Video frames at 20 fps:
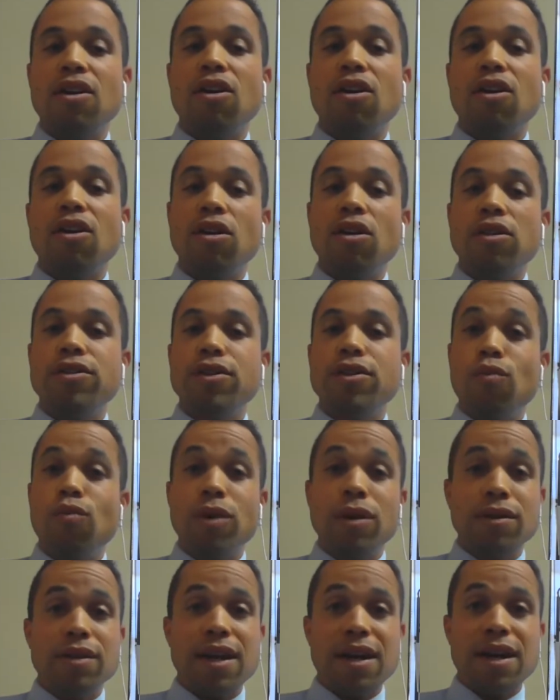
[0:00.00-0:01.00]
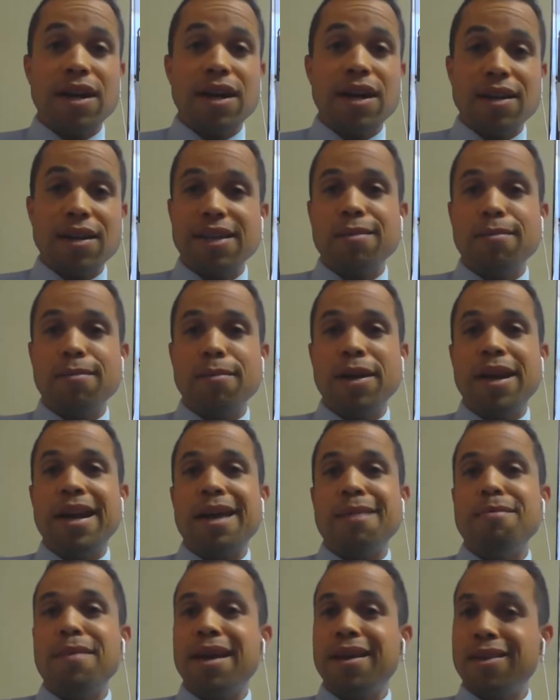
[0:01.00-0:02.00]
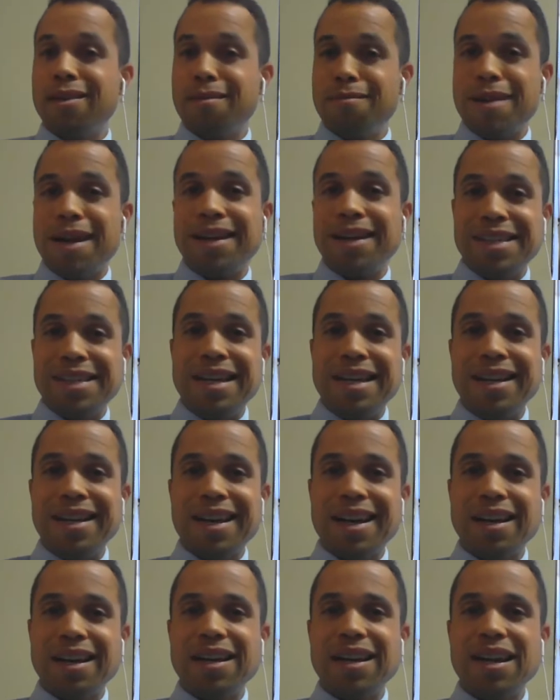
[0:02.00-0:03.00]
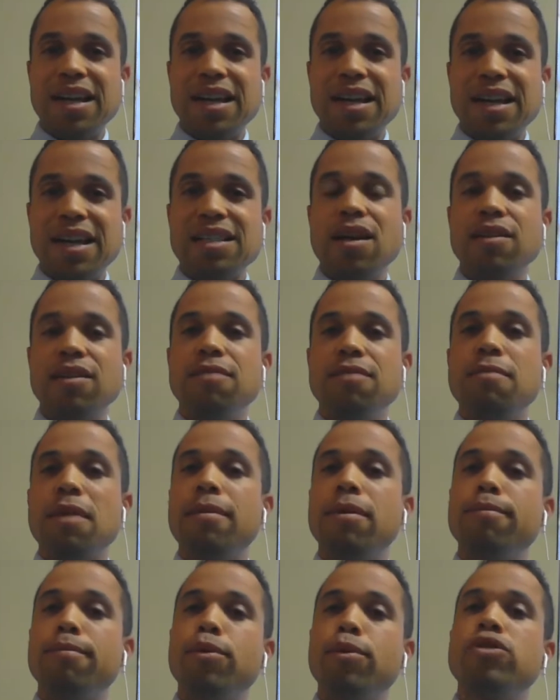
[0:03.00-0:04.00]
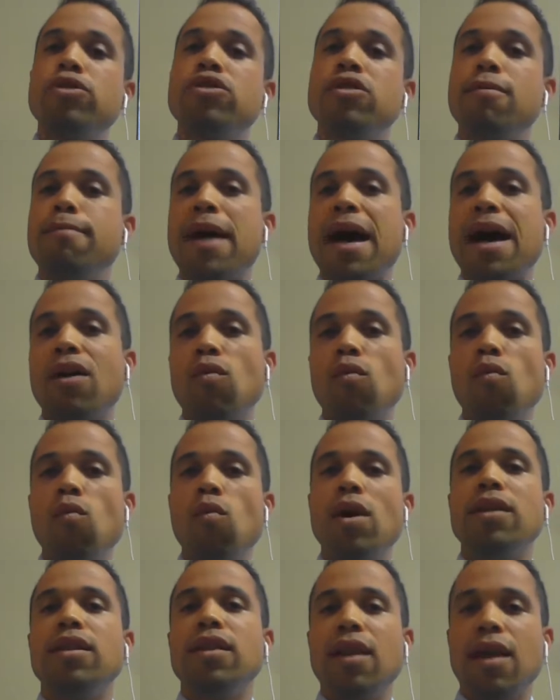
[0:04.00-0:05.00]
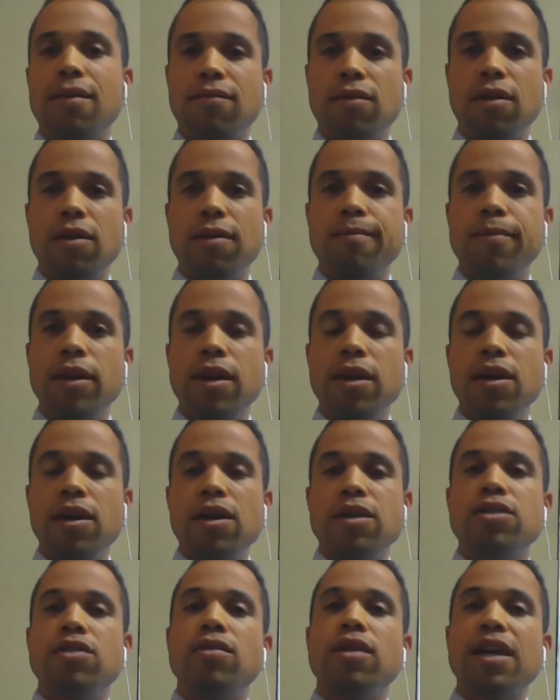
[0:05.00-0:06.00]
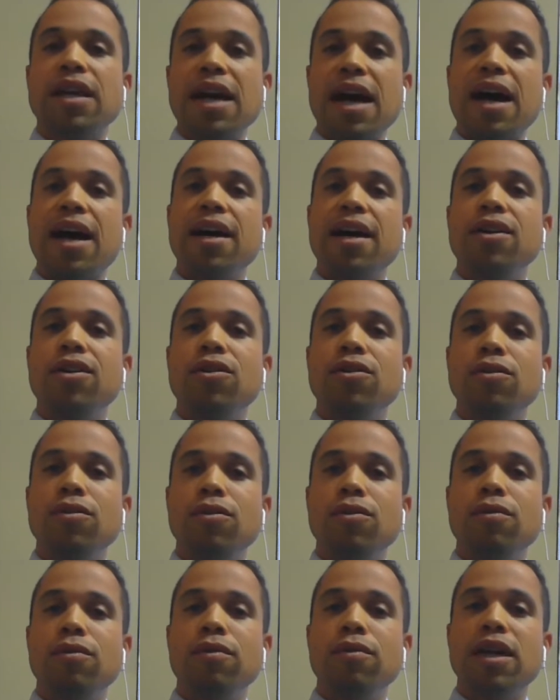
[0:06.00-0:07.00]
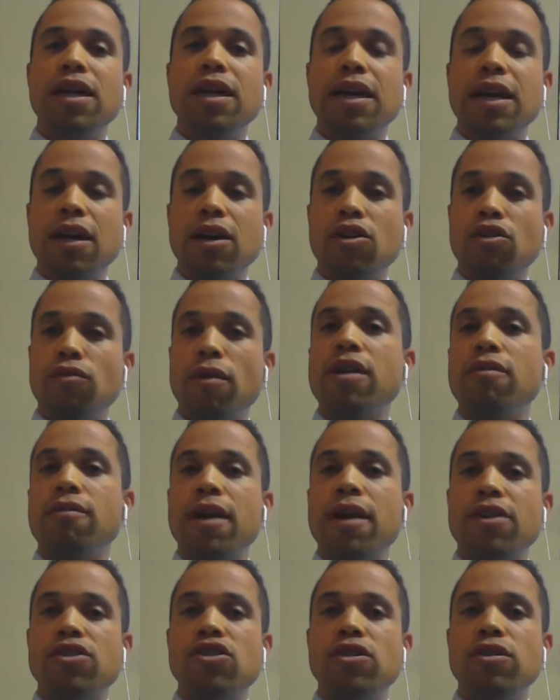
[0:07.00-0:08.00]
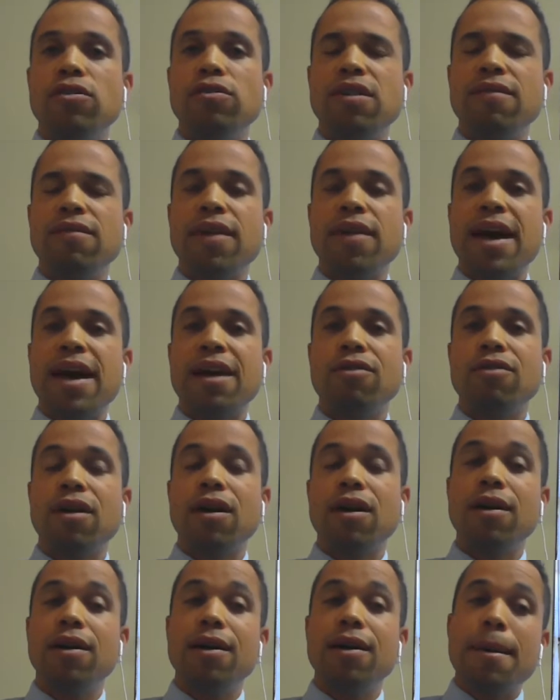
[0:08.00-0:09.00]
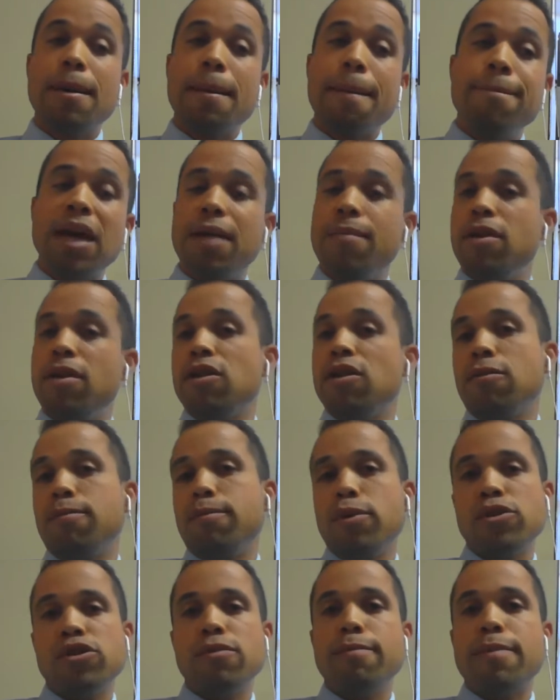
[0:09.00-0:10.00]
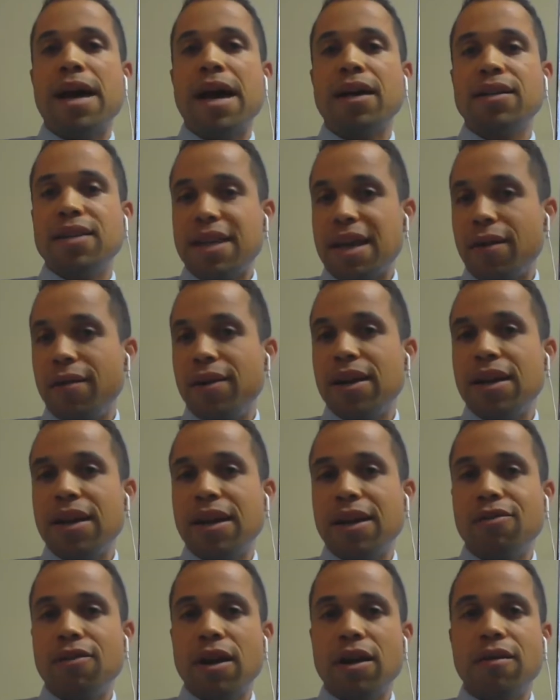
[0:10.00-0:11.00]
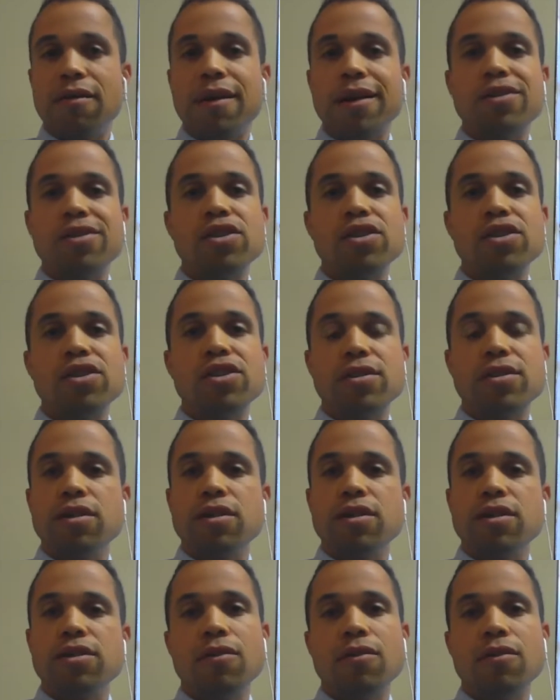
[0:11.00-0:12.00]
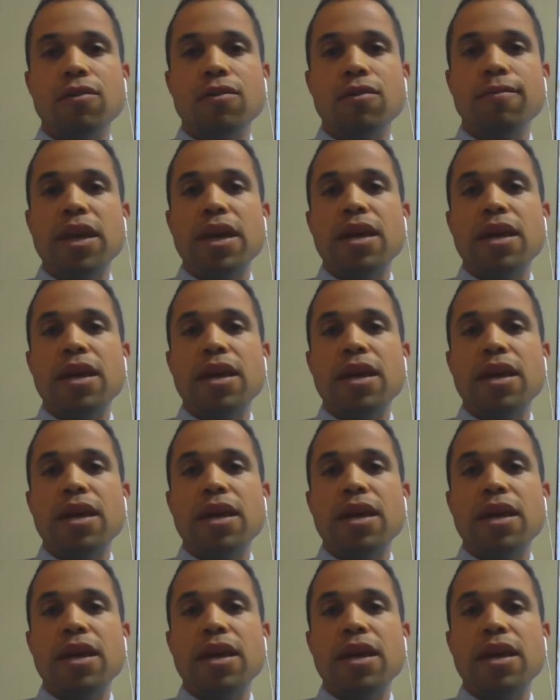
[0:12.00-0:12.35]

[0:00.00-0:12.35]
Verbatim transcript: It also will not take somebody and make them nineteen again. It's thought to maybe push them back one level. So the guy who can get a great erection using Viagra, maybe it'll push him back to now he can get great erections on his own.